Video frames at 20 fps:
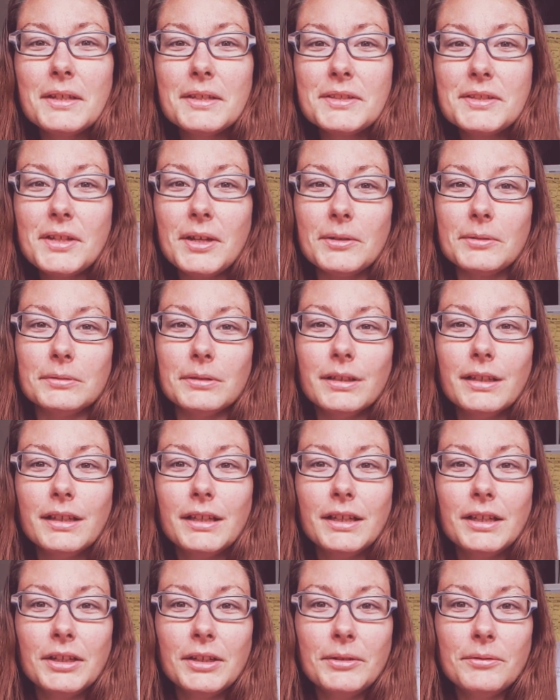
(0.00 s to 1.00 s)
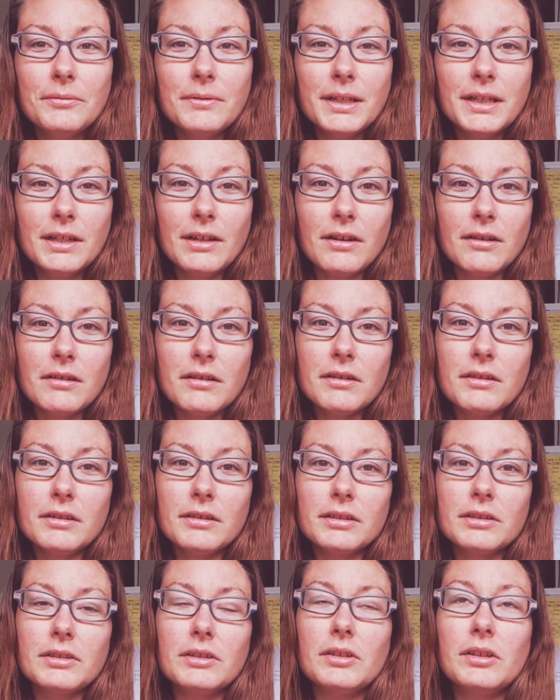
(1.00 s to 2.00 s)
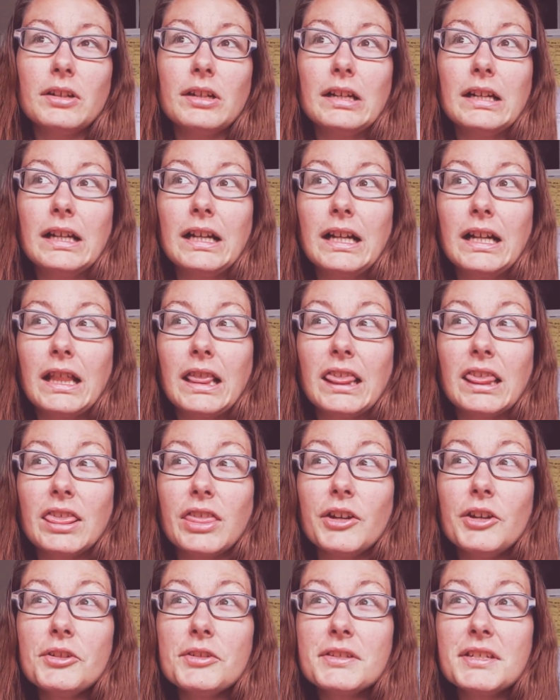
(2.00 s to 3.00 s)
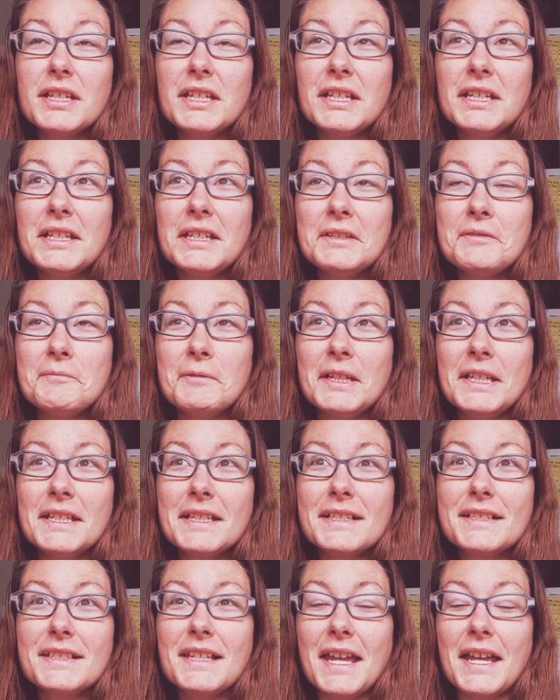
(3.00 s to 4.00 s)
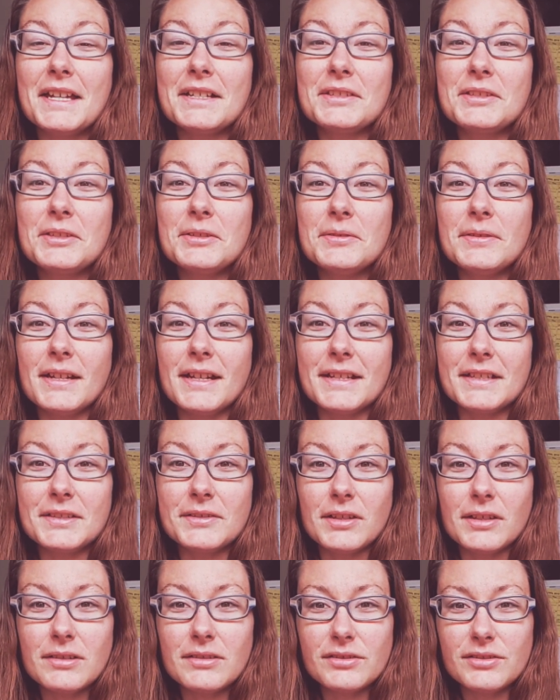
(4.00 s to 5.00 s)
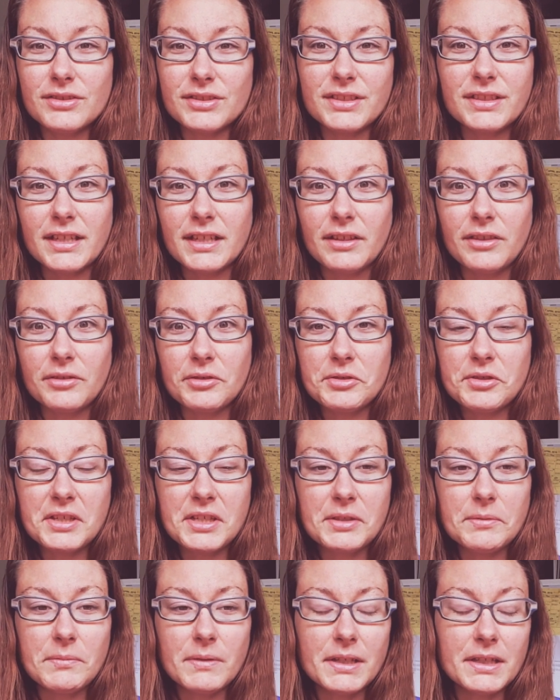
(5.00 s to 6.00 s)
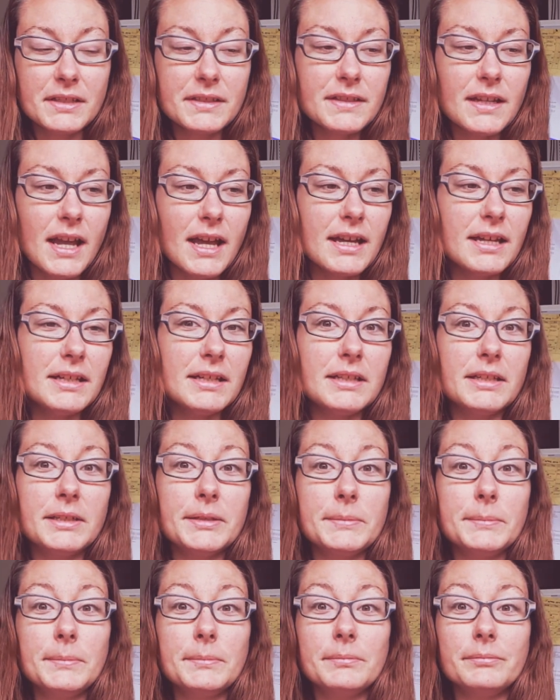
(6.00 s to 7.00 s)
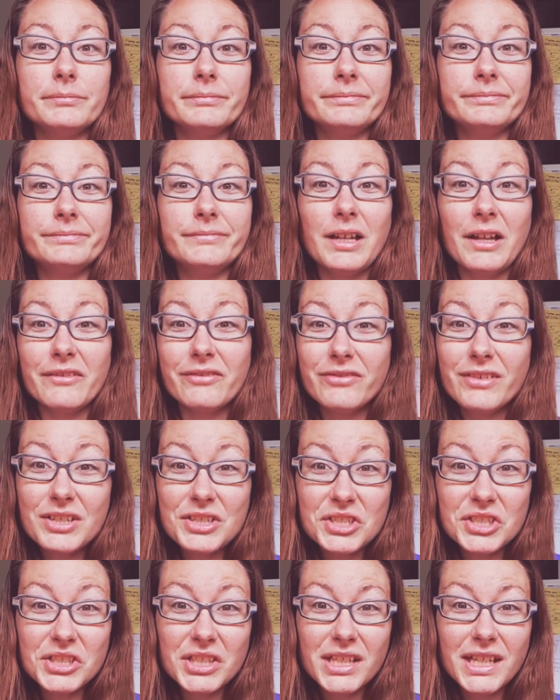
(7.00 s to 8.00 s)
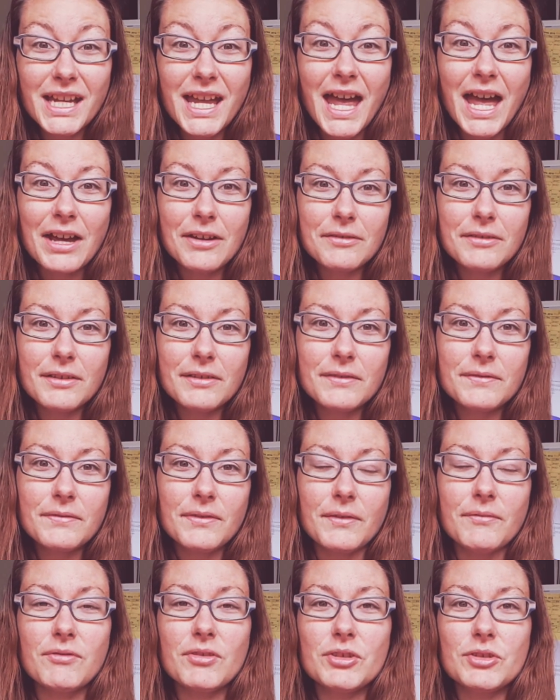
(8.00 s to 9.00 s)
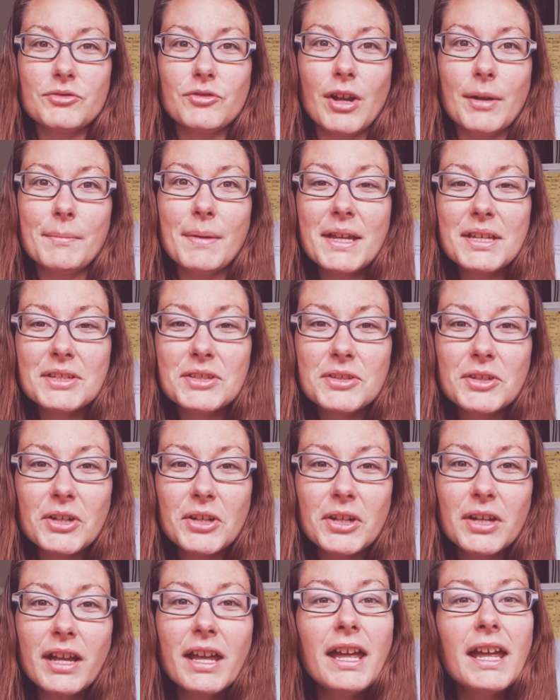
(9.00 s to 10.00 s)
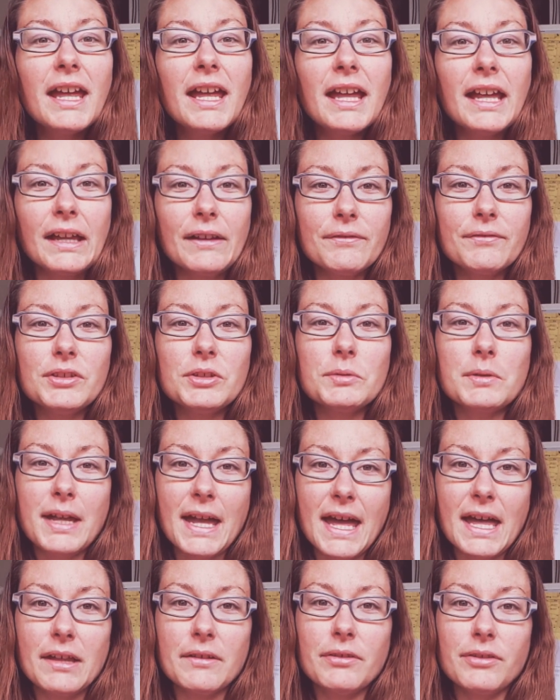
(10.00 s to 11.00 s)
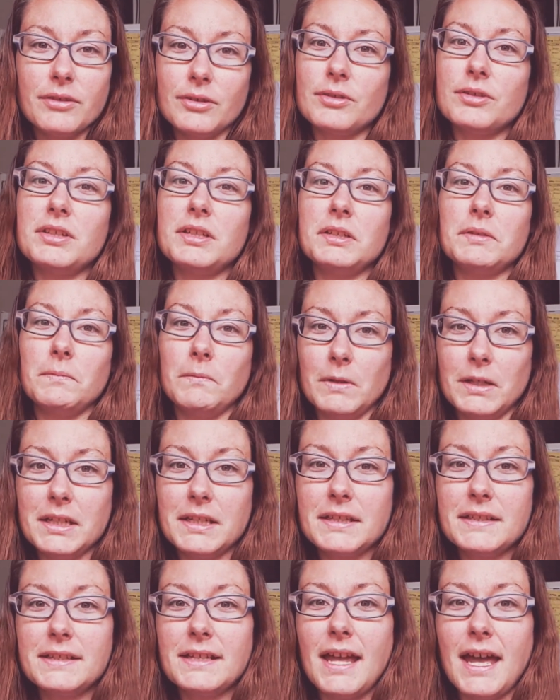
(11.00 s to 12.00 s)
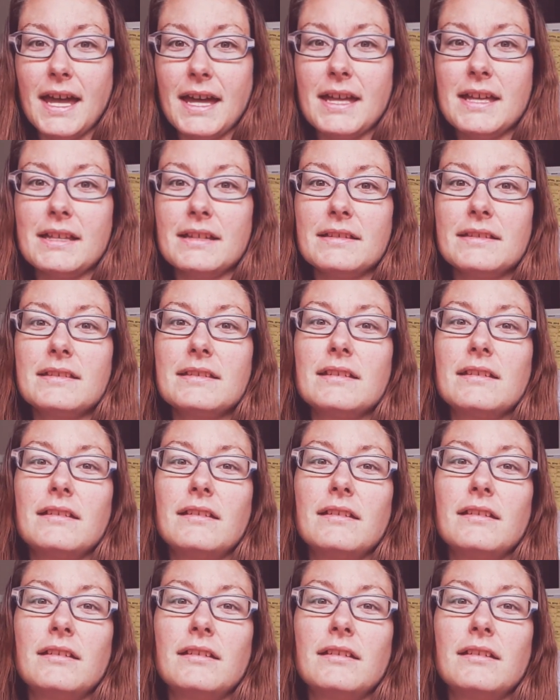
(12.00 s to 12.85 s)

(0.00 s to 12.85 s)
so we are 13 weeks and 2 days, so I will just say 13 weeks. I am officially out of the first trimester if you count 13 weeks as